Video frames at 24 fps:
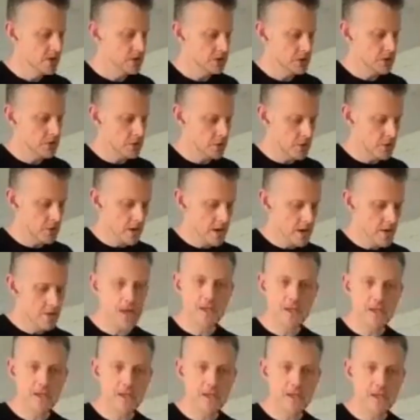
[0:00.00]
So
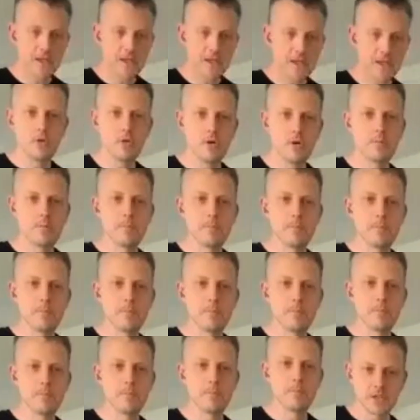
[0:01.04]
that's the very
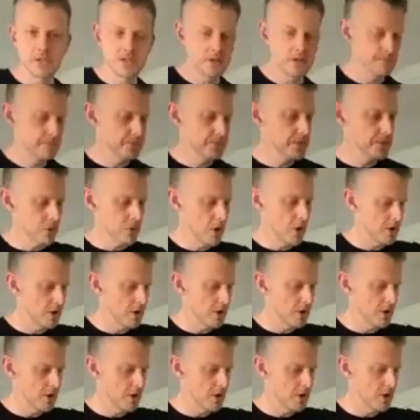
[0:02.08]
basics. I could